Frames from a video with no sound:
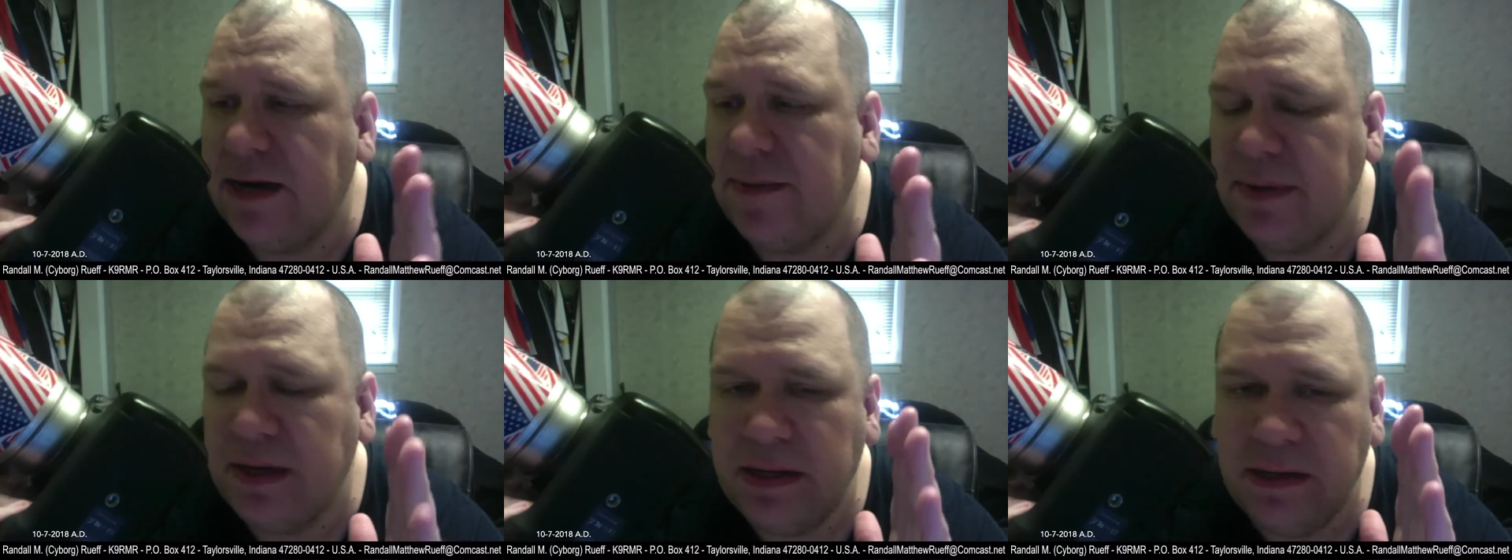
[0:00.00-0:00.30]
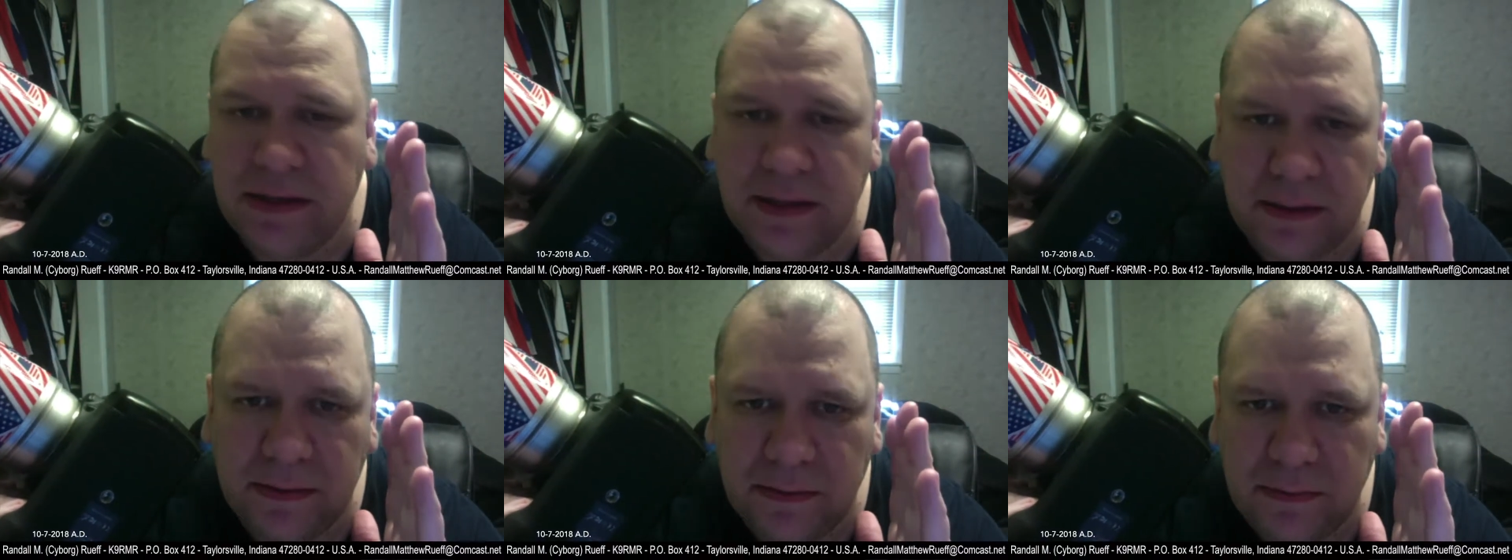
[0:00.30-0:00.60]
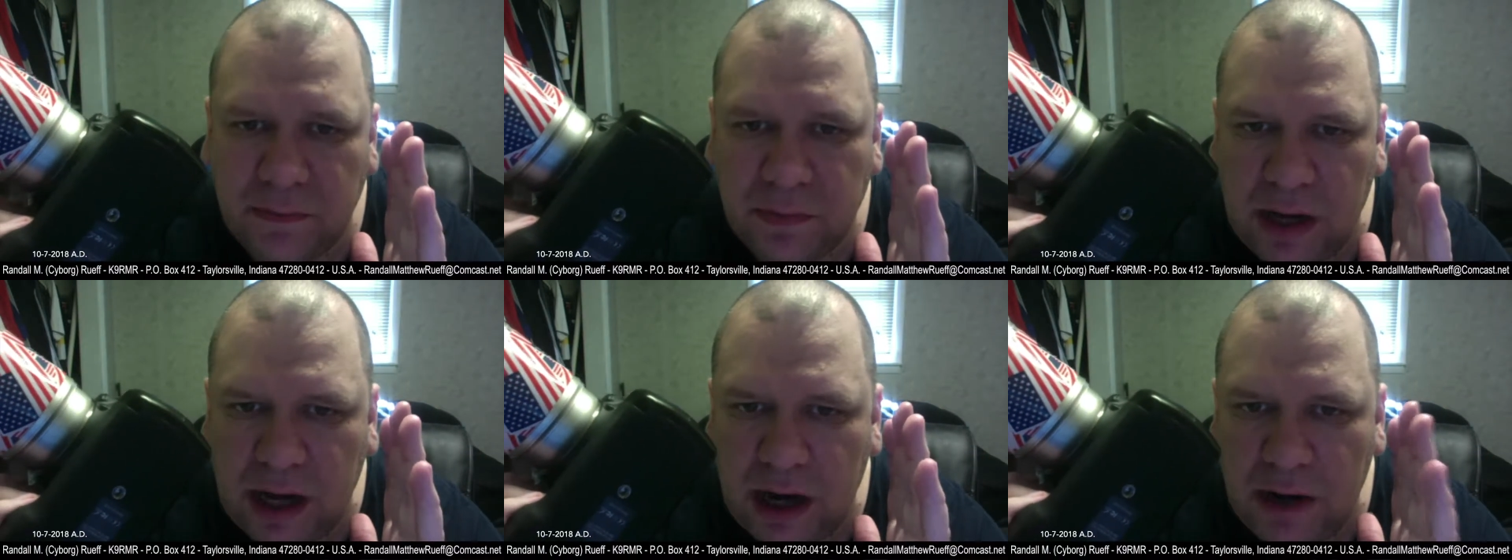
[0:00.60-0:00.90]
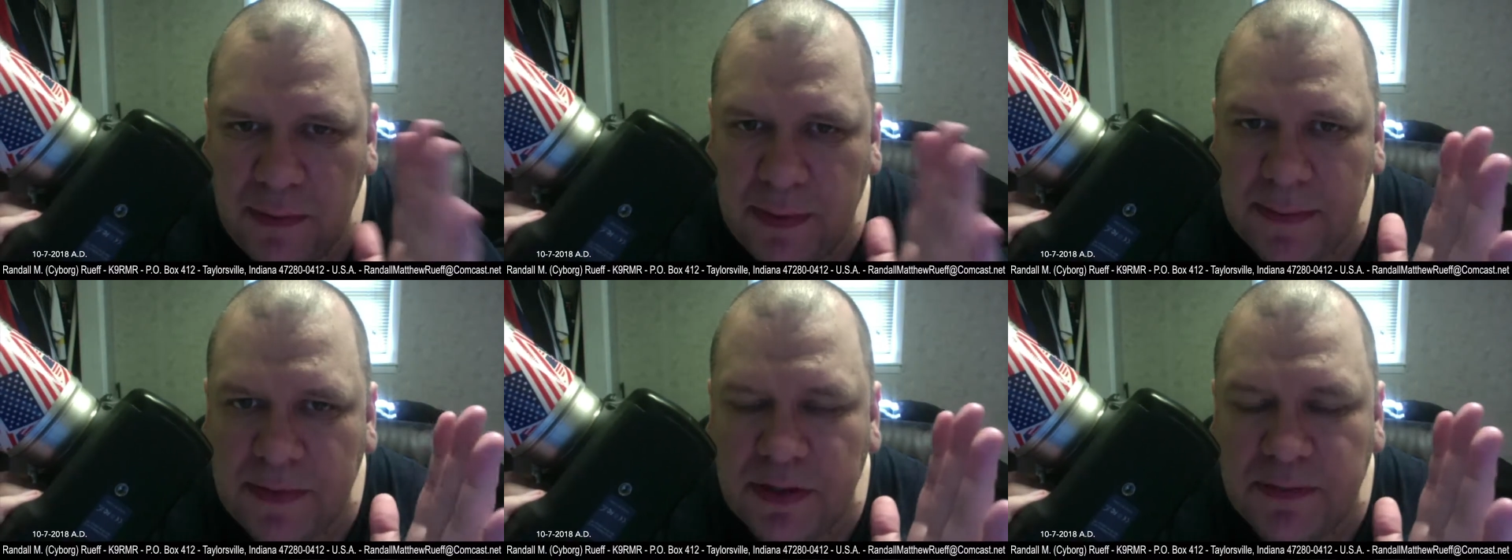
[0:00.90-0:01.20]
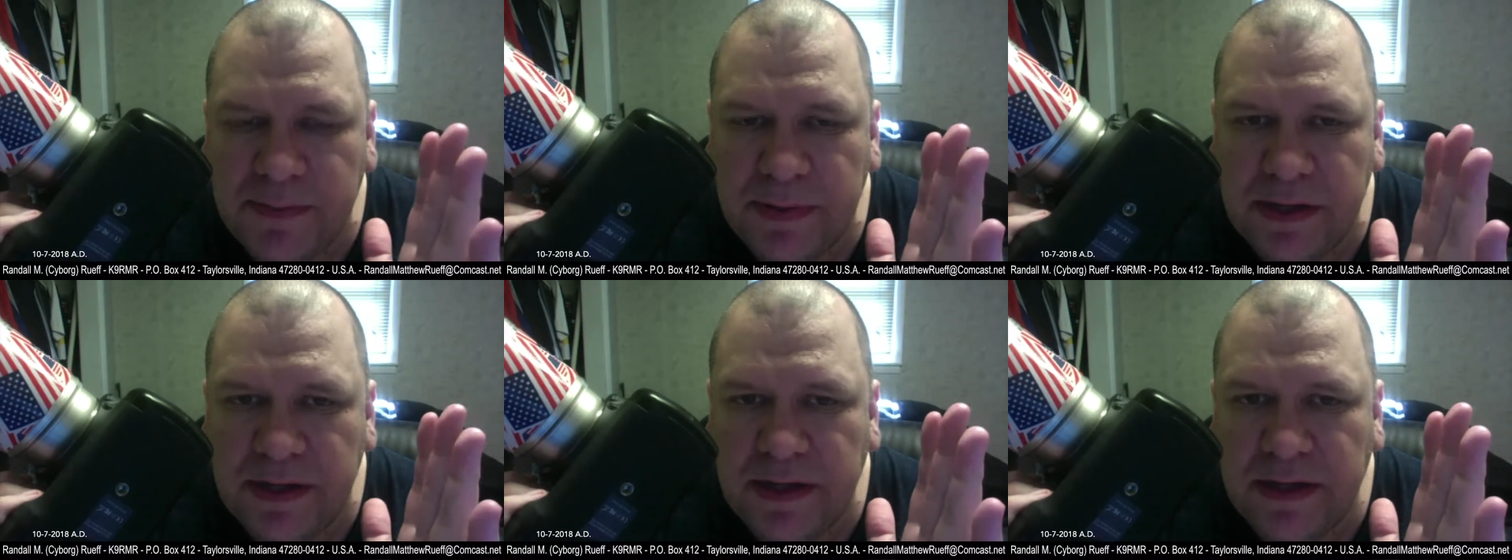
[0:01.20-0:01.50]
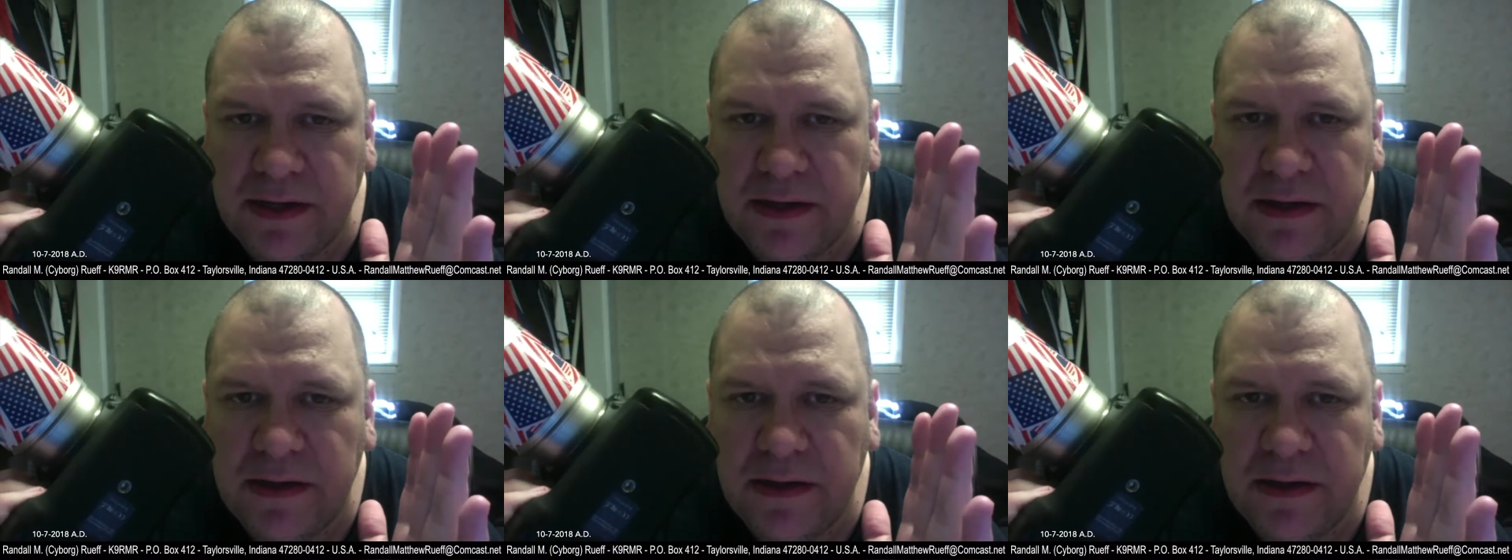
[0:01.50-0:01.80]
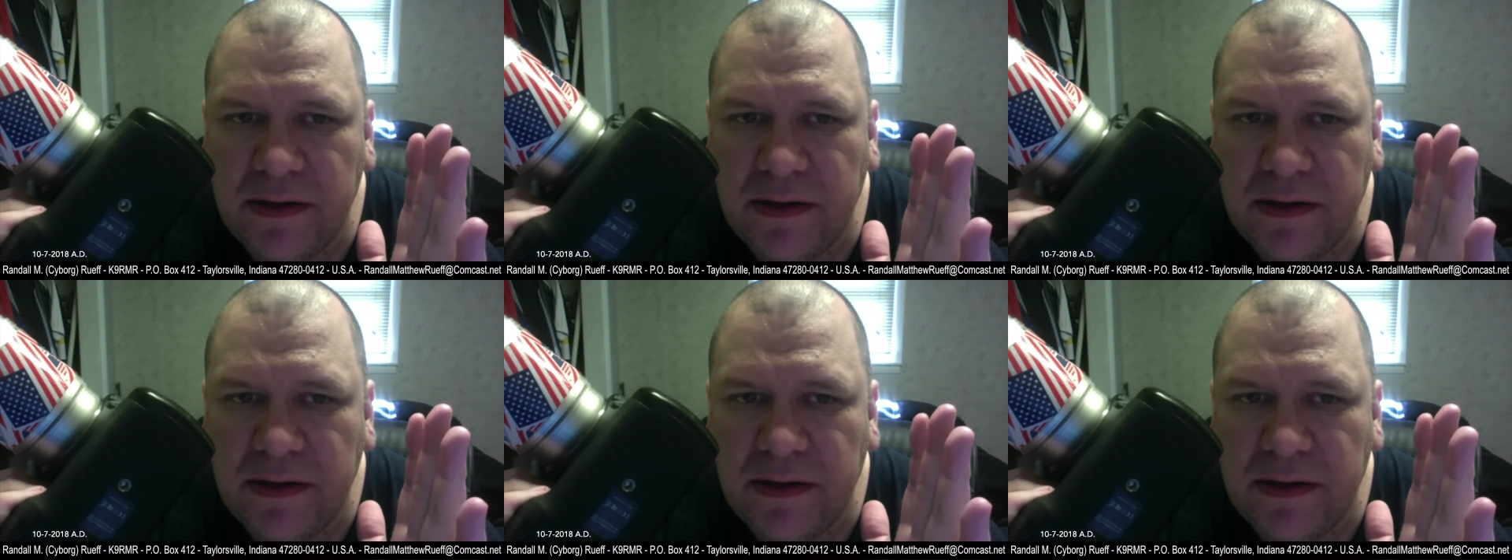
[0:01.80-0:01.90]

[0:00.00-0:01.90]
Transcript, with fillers: I mean, I remember spending,